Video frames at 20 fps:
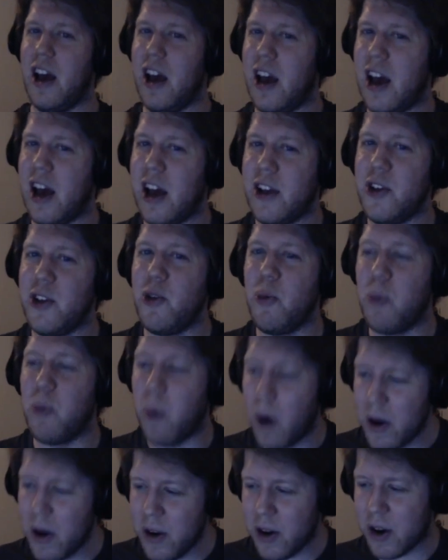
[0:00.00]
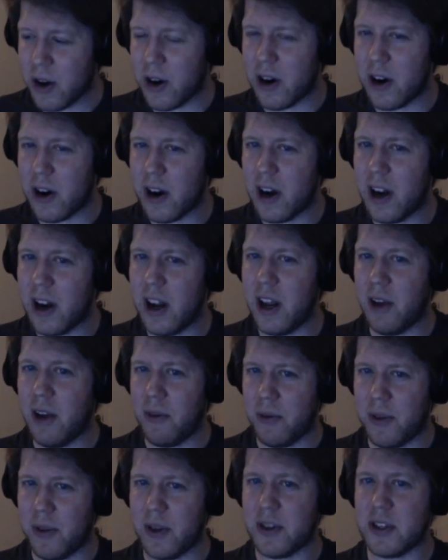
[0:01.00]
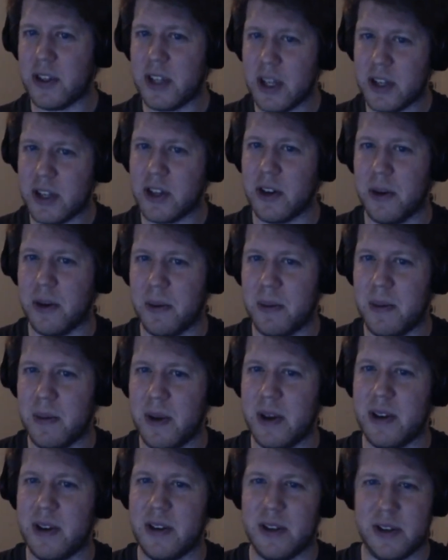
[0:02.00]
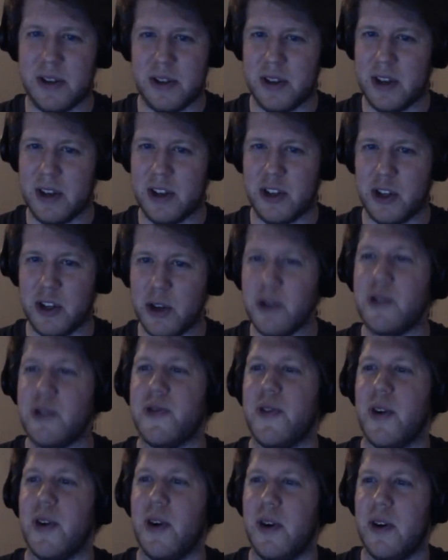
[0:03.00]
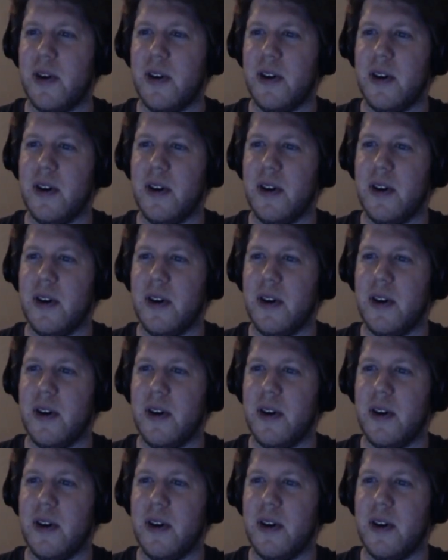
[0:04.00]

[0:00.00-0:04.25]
and you wonder if this system is useful